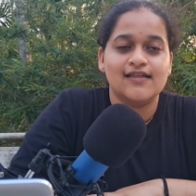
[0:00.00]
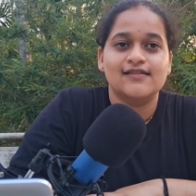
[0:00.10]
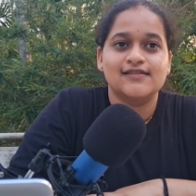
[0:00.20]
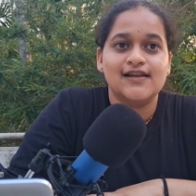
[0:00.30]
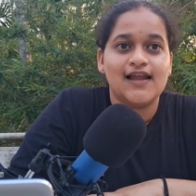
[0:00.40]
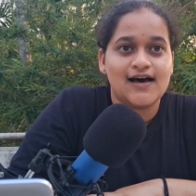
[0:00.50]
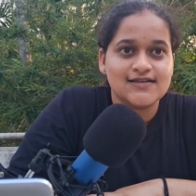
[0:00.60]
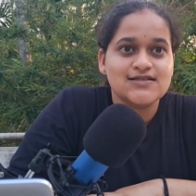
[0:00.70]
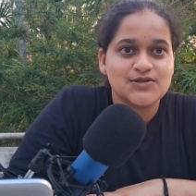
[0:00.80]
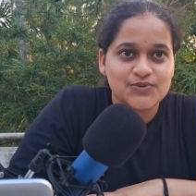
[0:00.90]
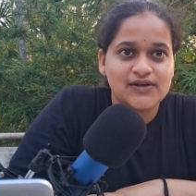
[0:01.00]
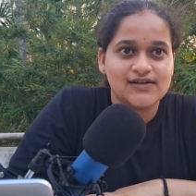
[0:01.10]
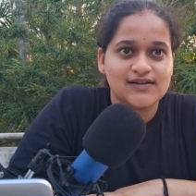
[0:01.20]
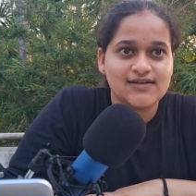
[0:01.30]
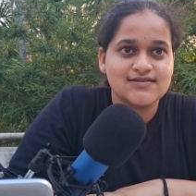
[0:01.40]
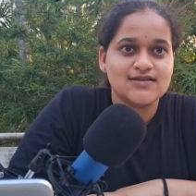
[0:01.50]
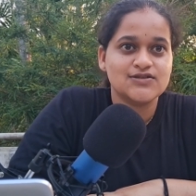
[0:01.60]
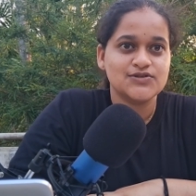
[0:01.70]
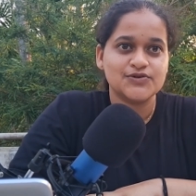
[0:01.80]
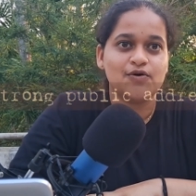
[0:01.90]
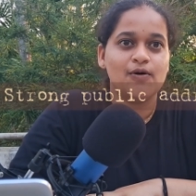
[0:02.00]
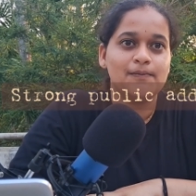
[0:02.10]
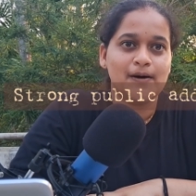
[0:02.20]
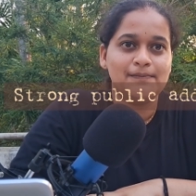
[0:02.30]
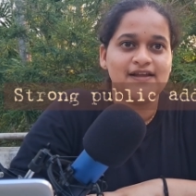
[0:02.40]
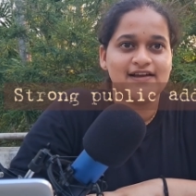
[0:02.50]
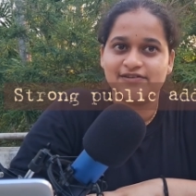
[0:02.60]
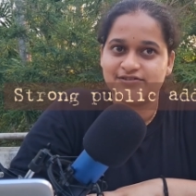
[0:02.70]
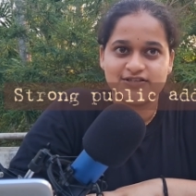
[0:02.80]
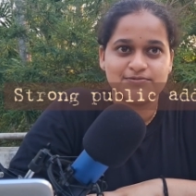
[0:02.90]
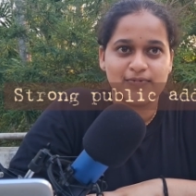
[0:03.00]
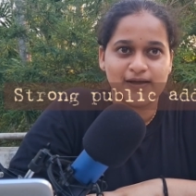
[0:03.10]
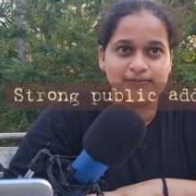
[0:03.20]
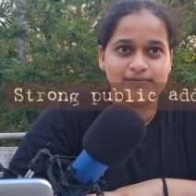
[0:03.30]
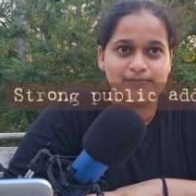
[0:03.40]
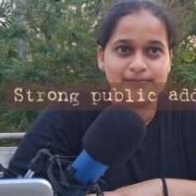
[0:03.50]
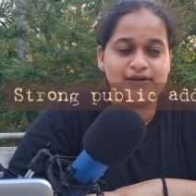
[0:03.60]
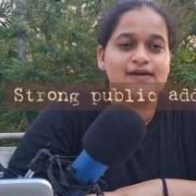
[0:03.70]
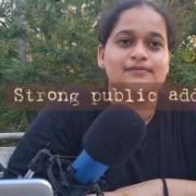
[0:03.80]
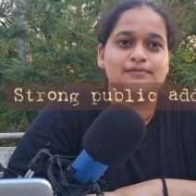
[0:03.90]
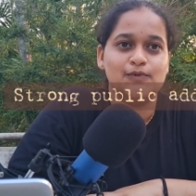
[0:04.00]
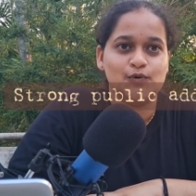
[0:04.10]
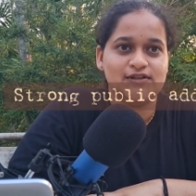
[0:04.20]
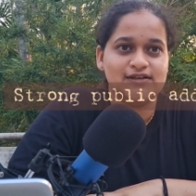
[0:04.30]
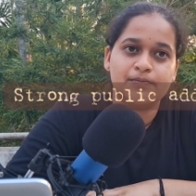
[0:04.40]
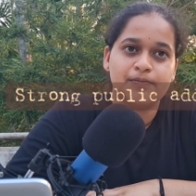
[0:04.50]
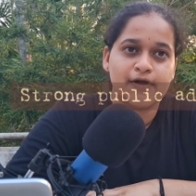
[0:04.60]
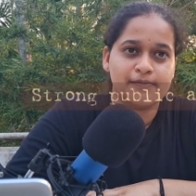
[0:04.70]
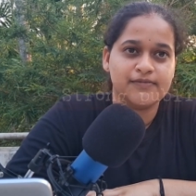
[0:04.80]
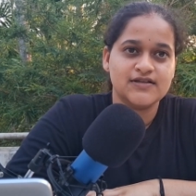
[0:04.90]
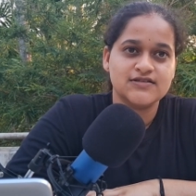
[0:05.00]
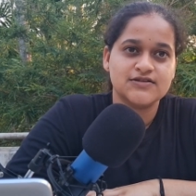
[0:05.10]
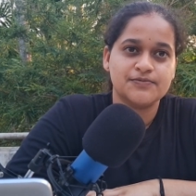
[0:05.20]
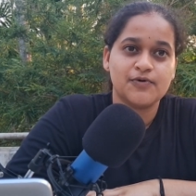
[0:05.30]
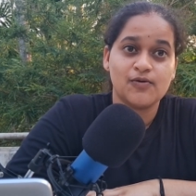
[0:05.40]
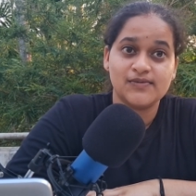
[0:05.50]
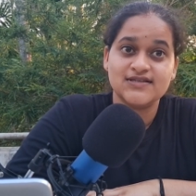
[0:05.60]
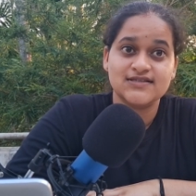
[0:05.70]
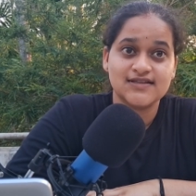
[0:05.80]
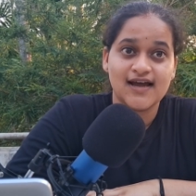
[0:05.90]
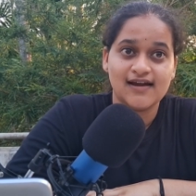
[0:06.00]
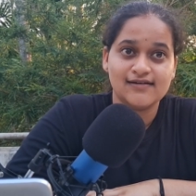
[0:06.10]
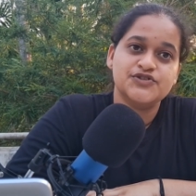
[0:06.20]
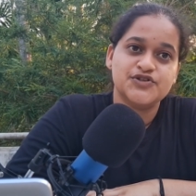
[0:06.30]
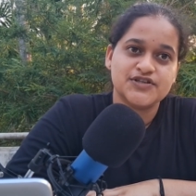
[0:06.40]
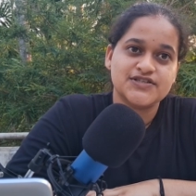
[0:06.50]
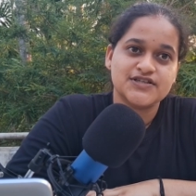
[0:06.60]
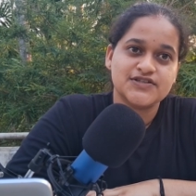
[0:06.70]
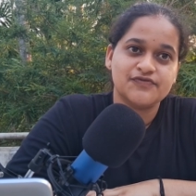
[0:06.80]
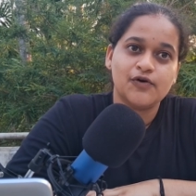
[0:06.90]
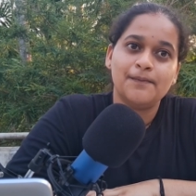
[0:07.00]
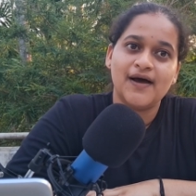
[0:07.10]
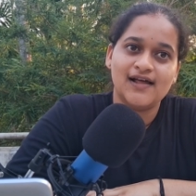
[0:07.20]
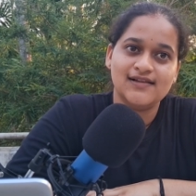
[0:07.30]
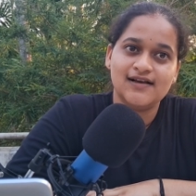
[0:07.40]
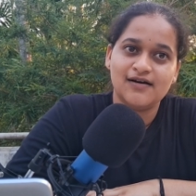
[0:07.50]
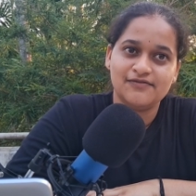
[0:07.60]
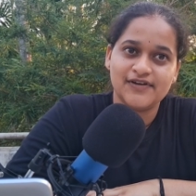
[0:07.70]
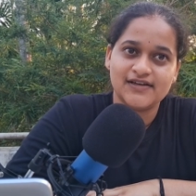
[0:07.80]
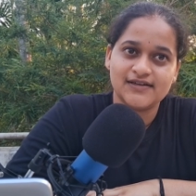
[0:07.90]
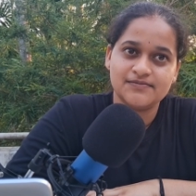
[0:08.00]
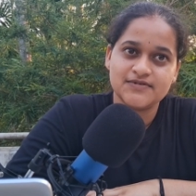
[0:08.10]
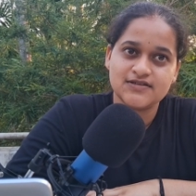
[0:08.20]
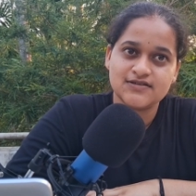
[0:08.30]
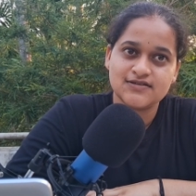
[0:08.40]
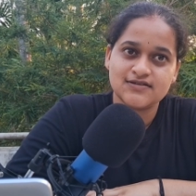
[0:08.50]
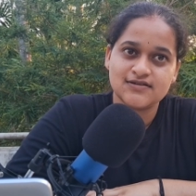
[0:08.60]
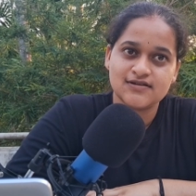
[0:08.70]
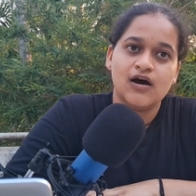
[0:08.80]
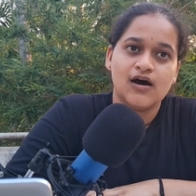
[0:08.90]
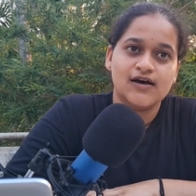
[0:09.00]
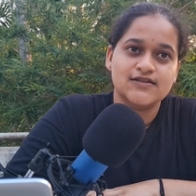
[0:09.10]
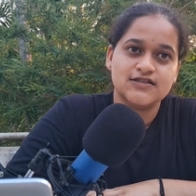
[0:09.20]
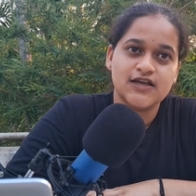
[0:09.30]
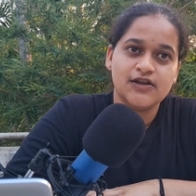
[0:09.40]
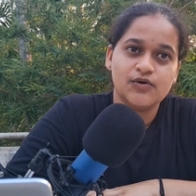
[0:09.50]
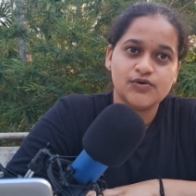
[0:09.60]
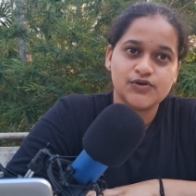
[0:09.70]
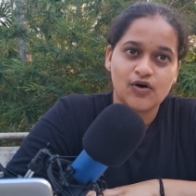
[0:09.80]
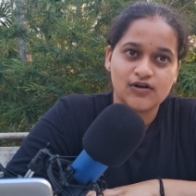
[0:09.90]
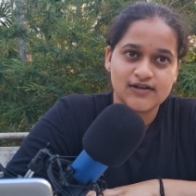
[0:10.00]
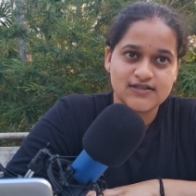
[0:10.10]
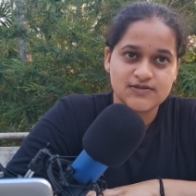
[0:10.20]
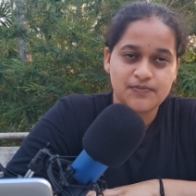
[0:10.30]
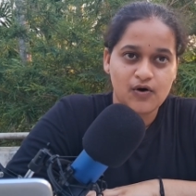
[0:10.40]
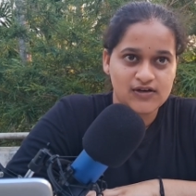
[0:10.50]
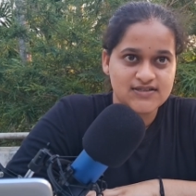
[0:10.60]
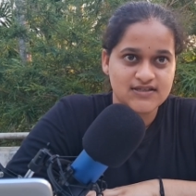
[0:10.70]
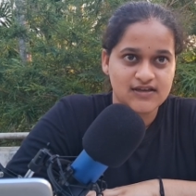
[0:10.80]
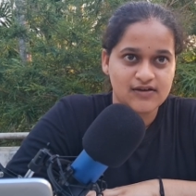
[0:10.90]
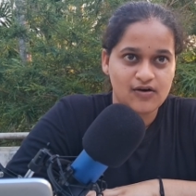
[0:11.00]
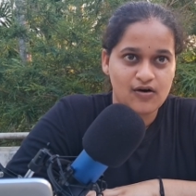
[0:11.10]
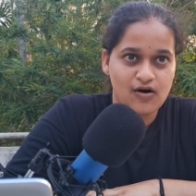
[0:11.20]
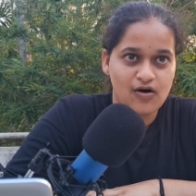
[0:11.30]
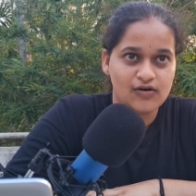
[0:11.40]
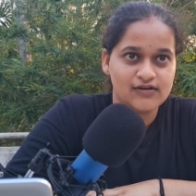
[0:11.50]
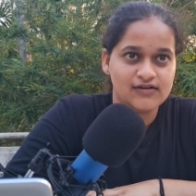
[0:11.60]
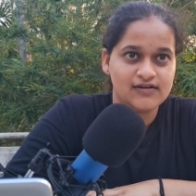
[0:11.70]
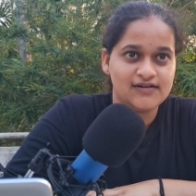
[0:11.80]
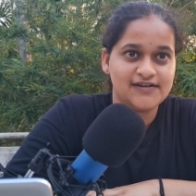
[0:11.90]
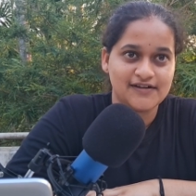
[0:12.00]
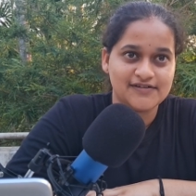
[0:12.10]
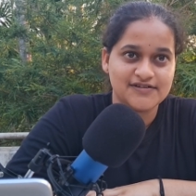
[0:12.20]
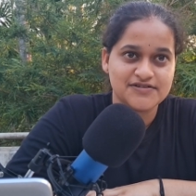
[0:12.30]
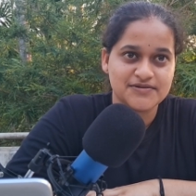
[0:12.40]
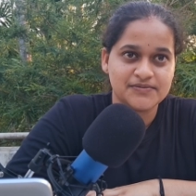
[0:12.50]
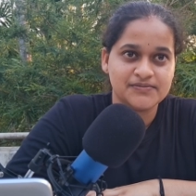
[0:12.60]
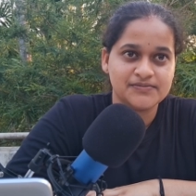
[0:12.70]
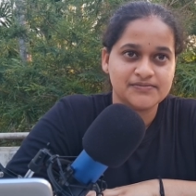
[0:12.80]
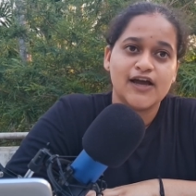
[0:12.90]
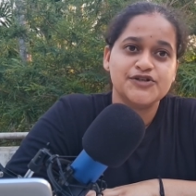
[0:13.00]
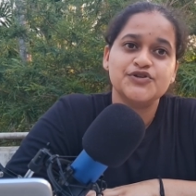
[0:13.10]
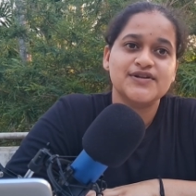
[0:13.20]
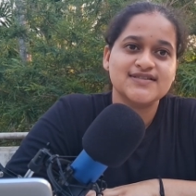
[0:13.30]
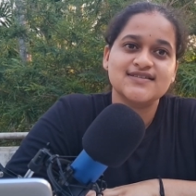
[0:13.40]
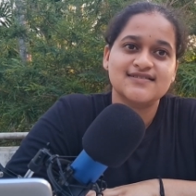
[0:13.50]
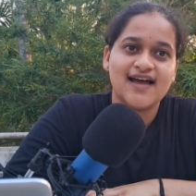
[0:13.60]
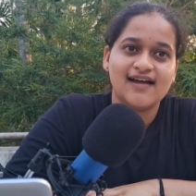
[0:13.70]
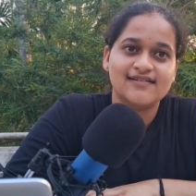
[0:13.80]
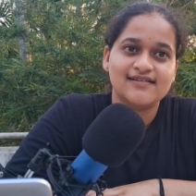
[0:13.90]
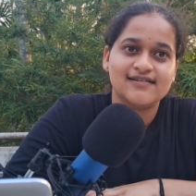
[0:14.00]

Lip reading: The last one is a strong public address by PM Modi. Prime Minister promised that justice for Pahalgam victims, a zero tolerance policy on terrorism, assurance that